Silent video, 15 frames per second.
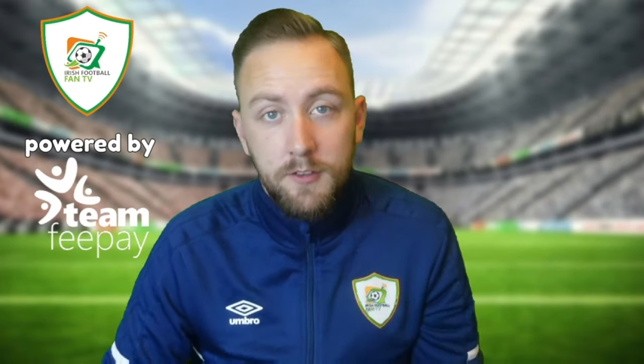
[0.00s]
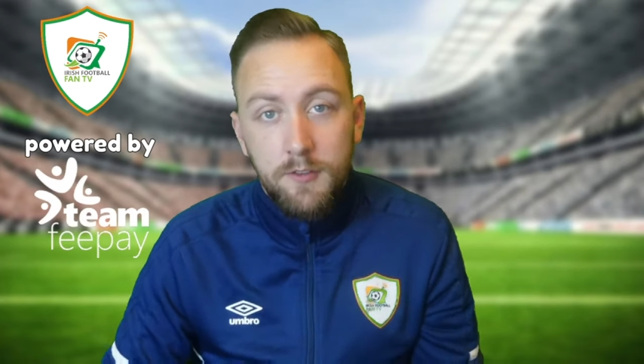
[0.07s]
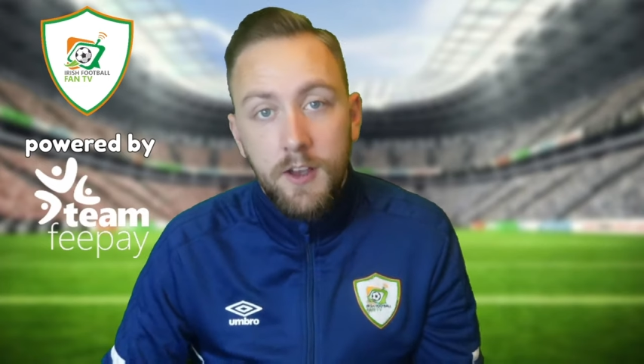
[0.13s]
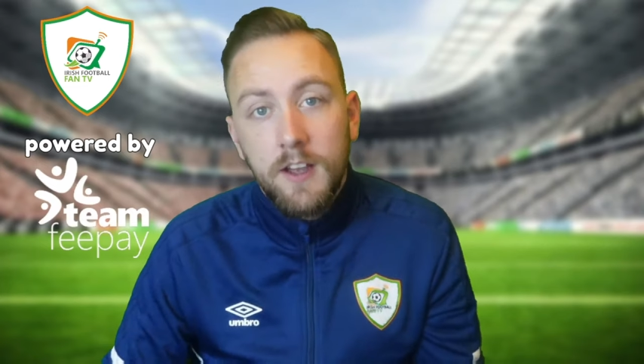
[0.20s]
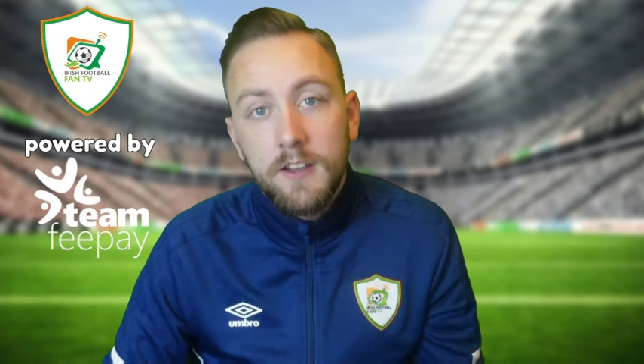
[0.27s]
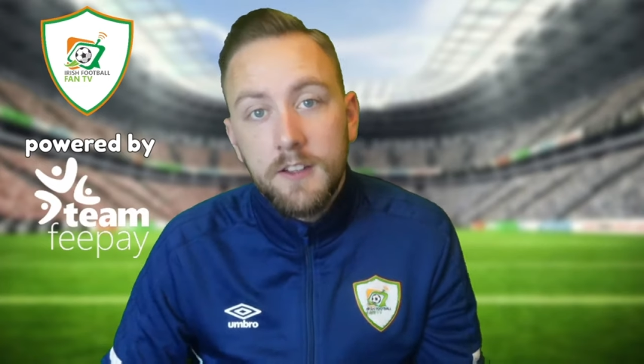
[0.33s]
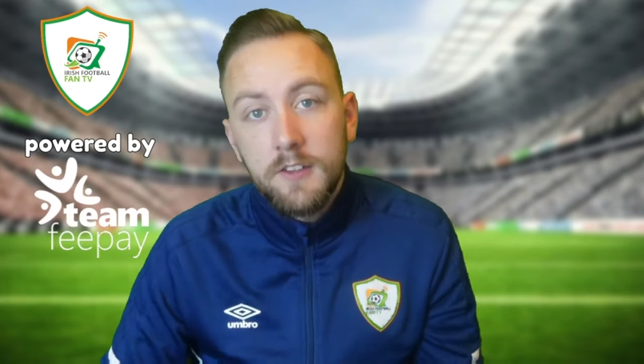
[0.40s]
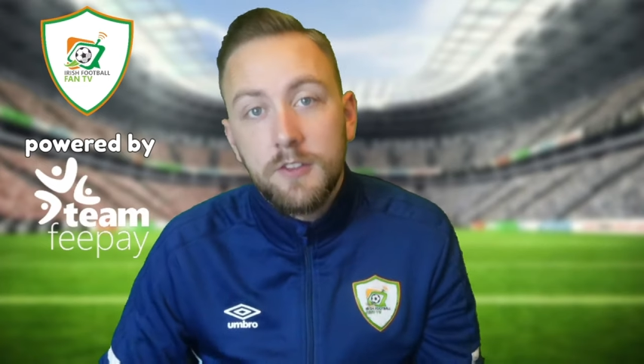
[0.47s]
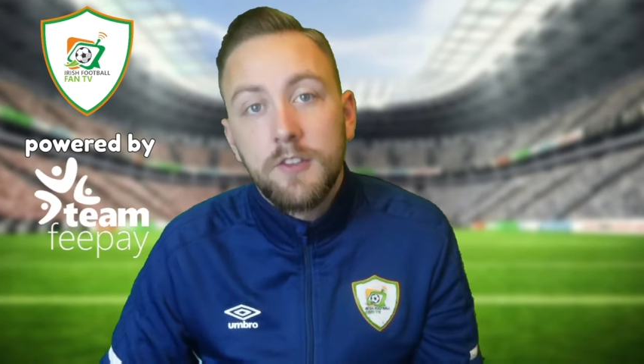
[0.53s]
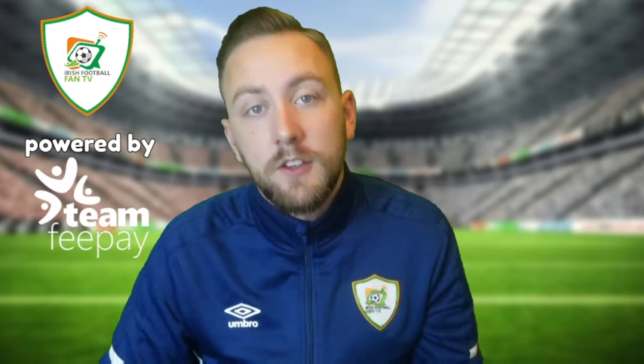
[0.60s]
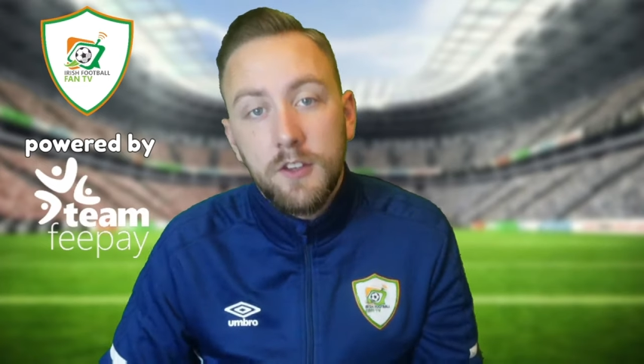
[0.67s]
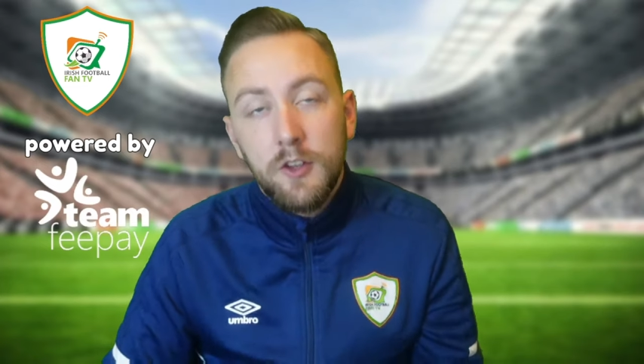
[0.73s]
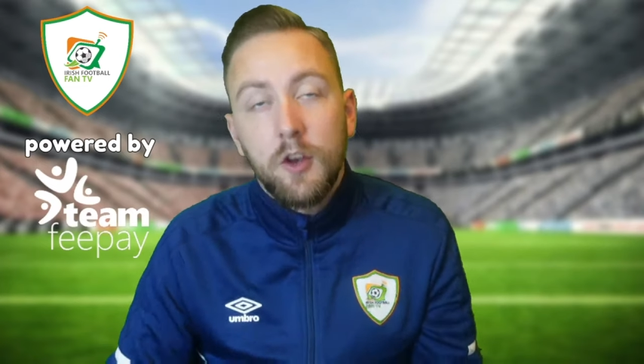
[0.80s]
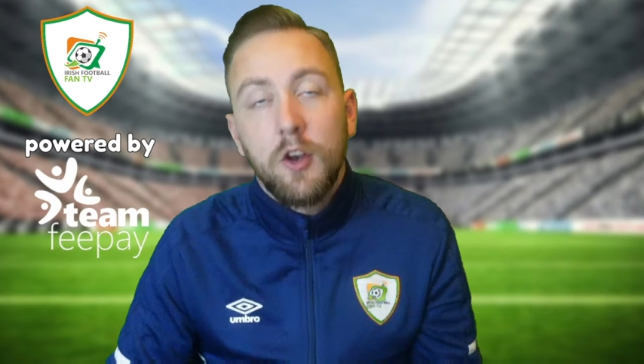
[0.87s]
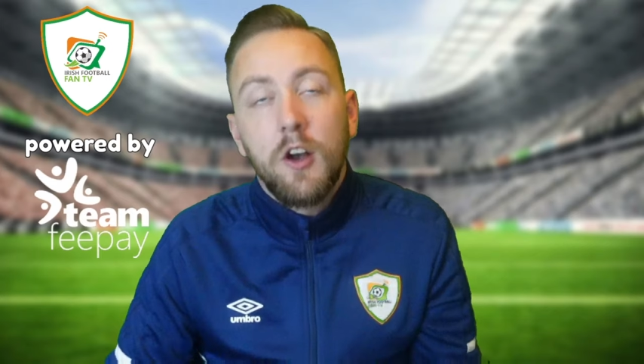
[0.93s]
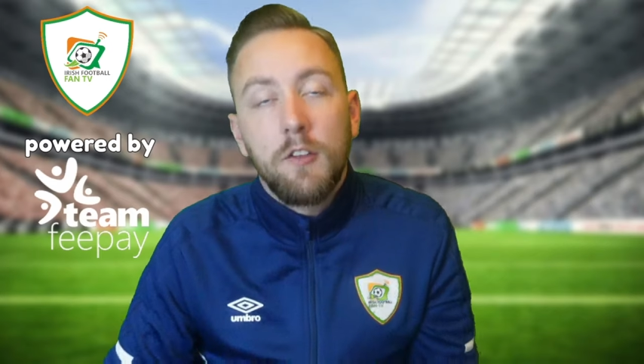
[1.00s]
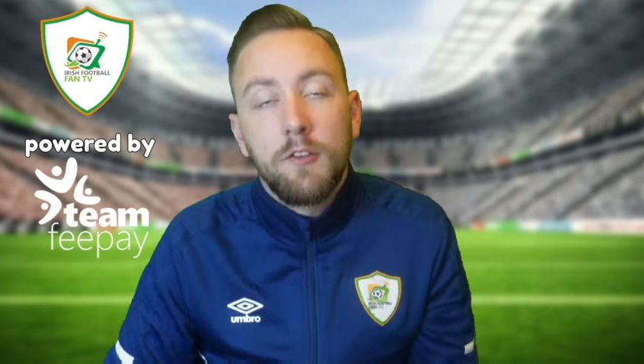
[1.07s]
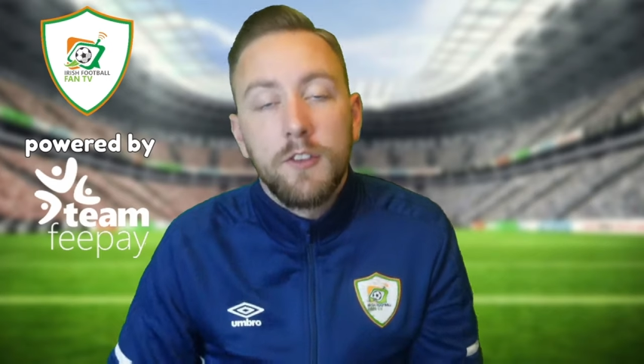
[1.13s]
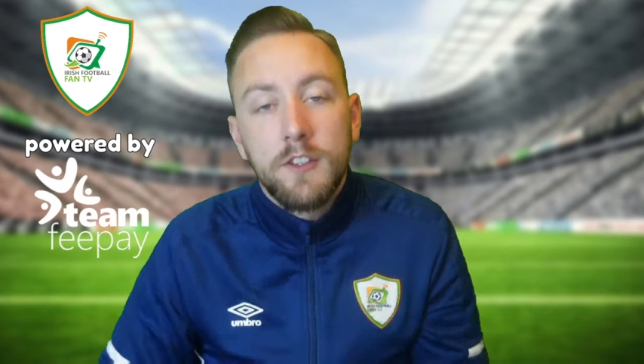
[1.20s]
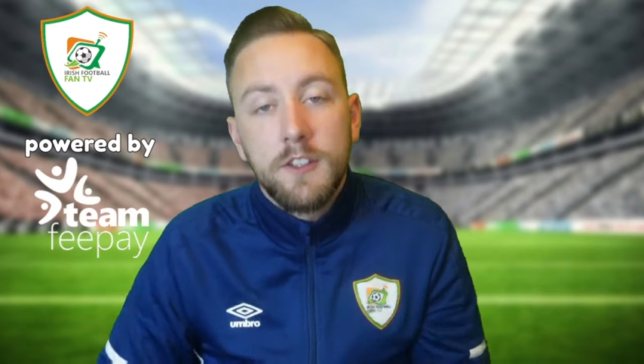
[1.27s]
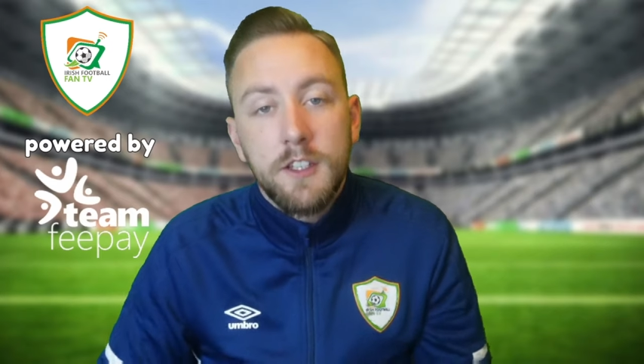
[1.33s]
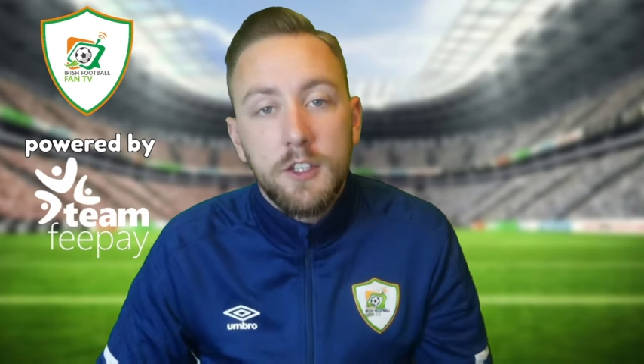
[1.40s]
The fact if you're
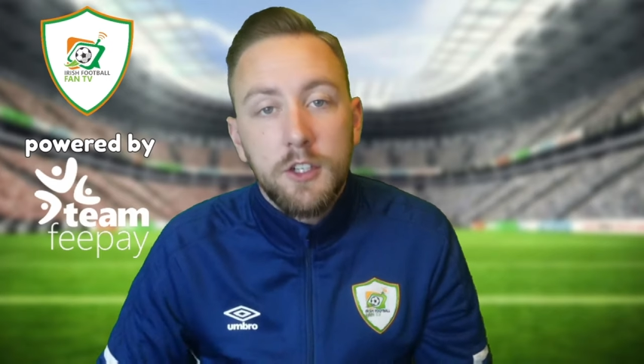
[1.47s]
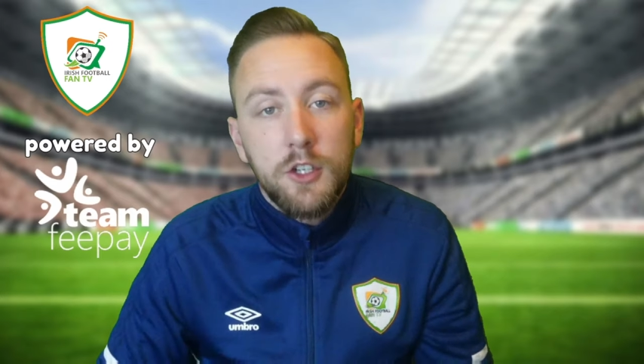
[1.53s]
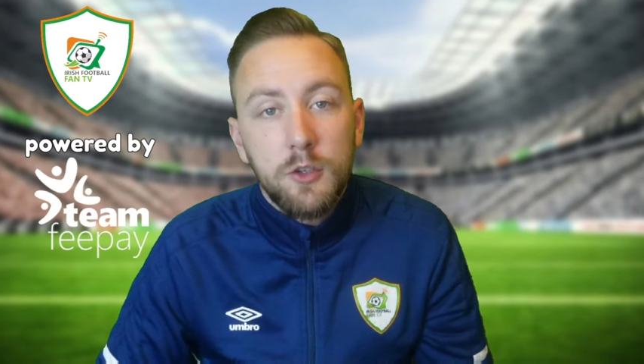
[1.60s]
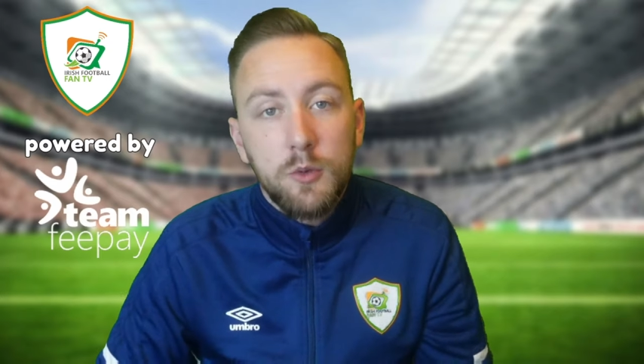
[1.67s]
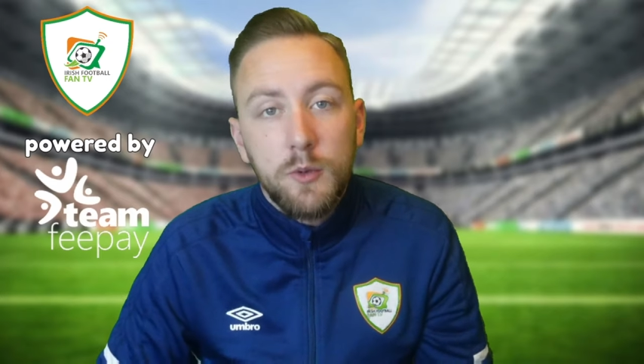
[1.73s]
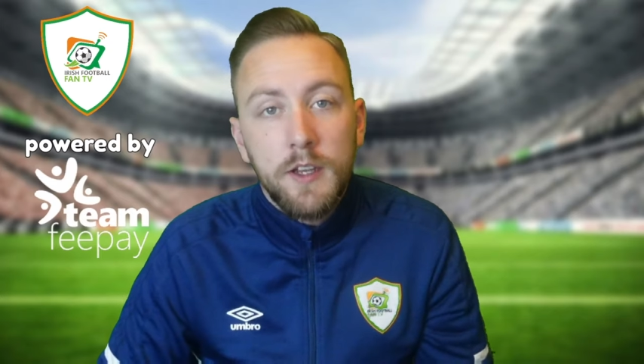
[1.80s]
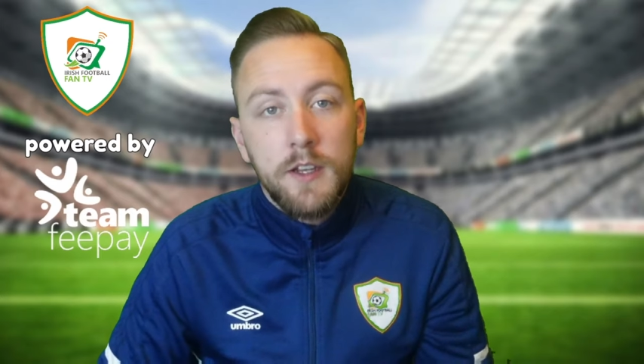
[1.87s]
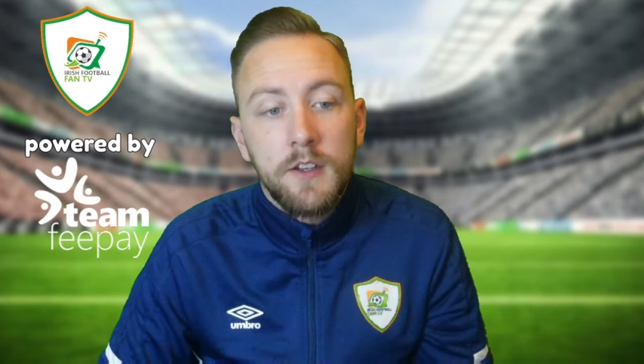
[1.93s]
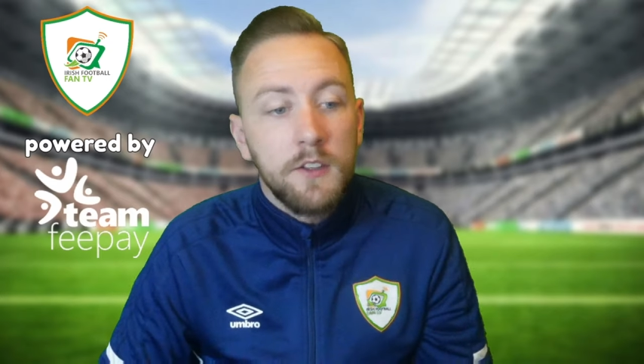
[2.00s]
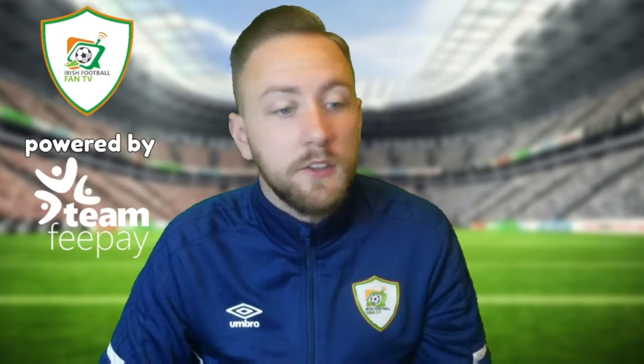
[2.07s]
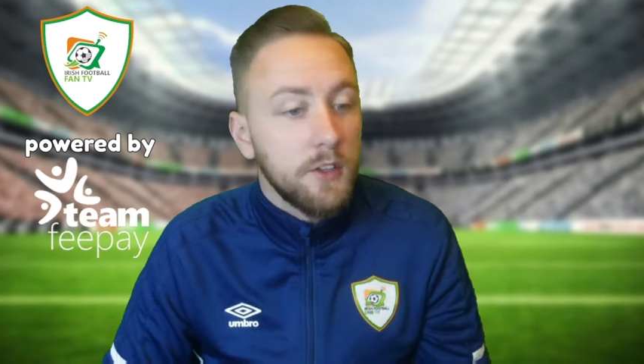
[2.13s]
confident that you're going to win.